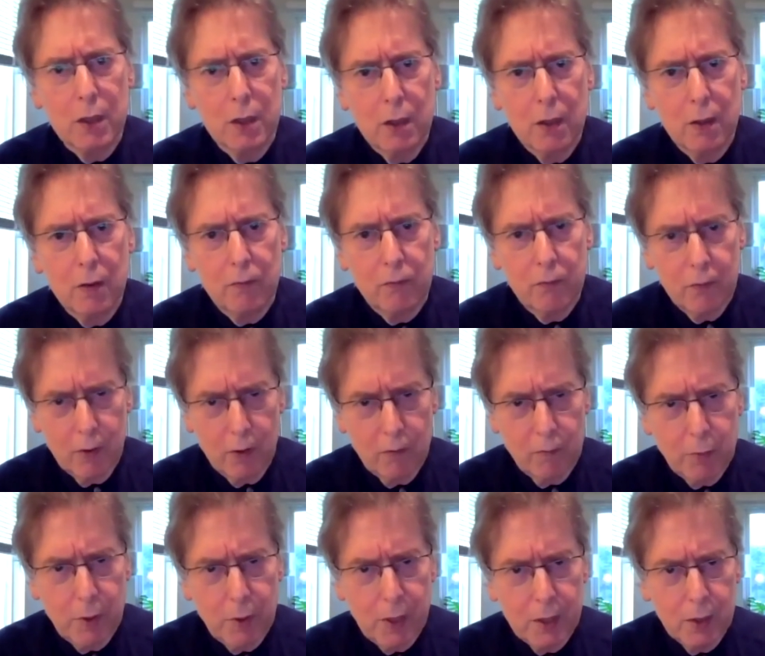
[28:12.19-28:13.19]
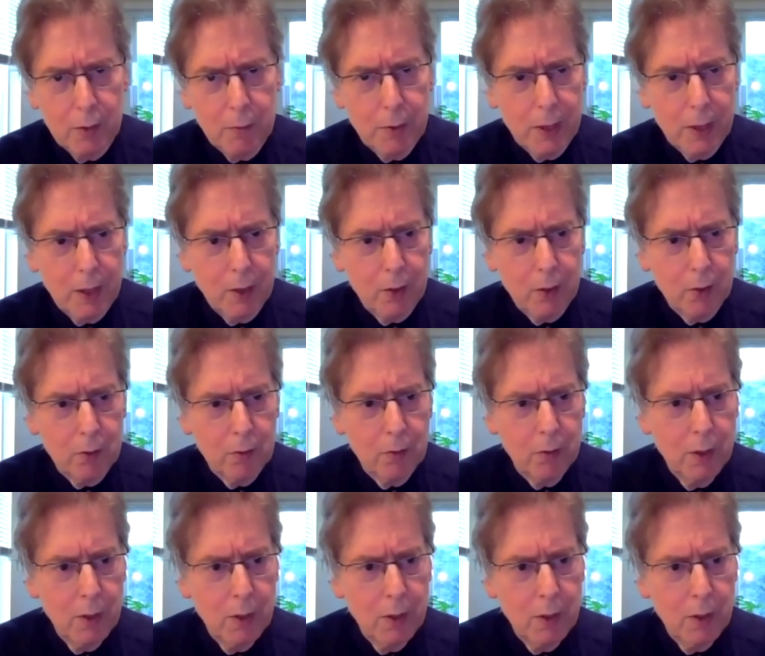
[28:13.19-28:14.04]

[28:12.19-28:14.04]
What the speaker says: of playing the piano.